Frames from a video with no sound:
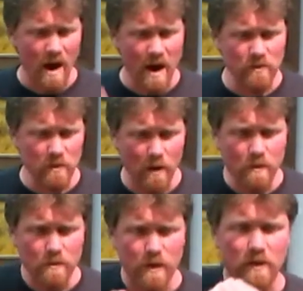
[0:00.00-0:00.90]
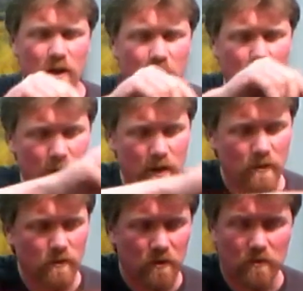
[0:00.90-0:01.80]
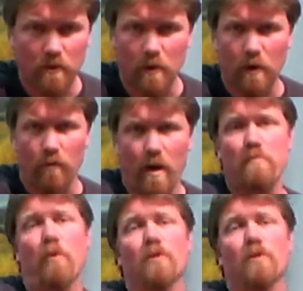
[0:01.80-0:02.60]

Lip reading: Have some other things here that just great